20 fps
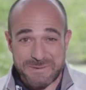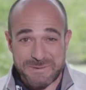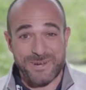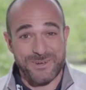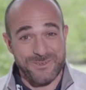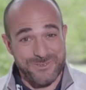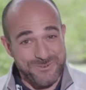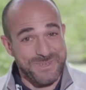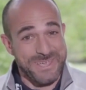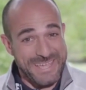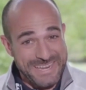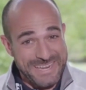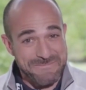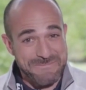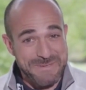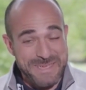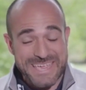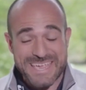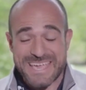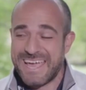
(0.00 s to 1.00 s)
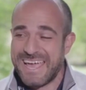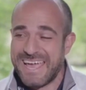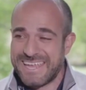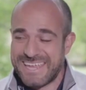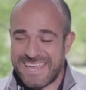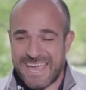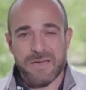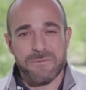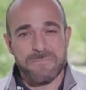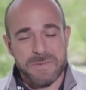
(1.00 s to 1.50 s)
I mean, are you kidding me?
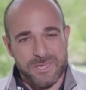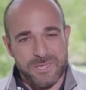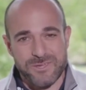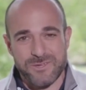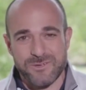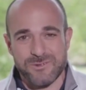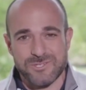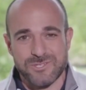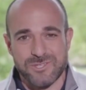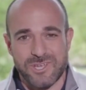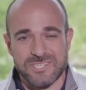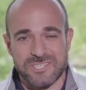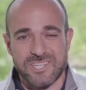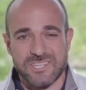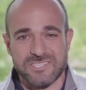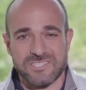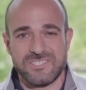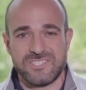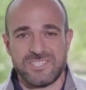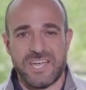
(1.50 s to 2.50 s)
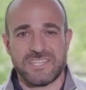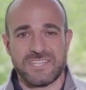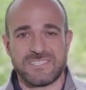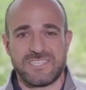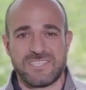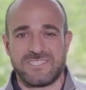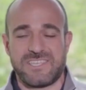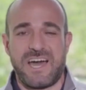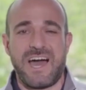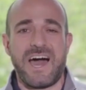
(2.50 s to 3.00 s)
Yeah, it'd be a huge loss. Dustin
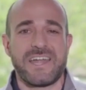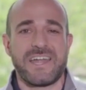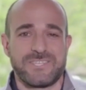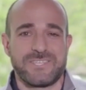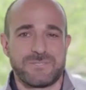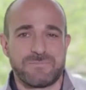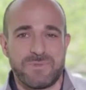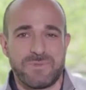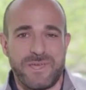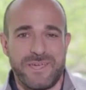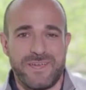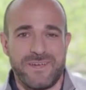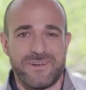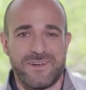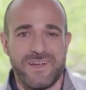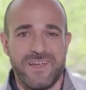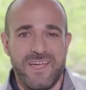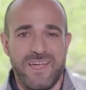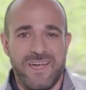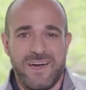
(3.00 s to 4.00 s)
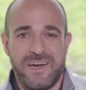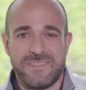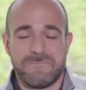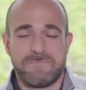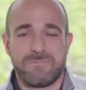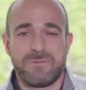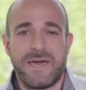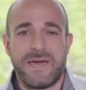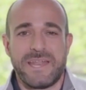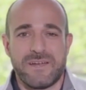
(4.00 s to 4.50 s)
Johnson's the hottest player on
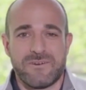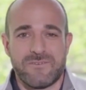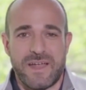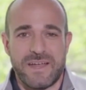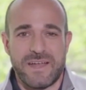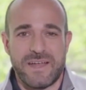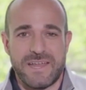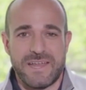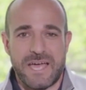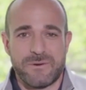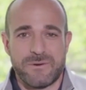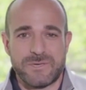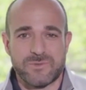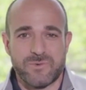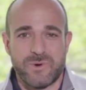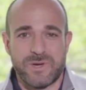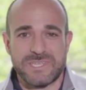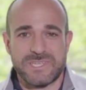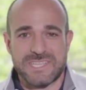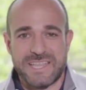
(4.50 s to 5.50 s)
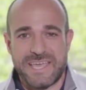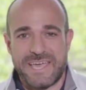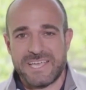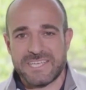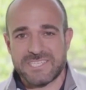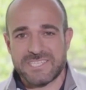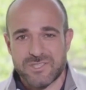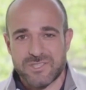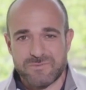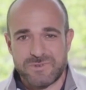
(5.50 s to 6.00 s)
the planet right now. He's won his
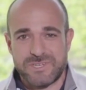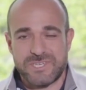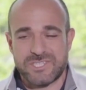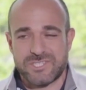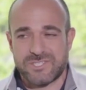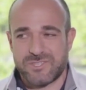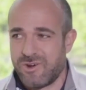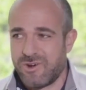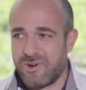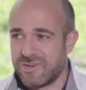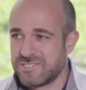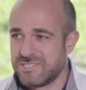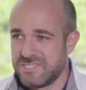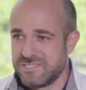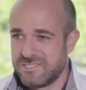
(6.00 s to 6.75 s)
last three starts.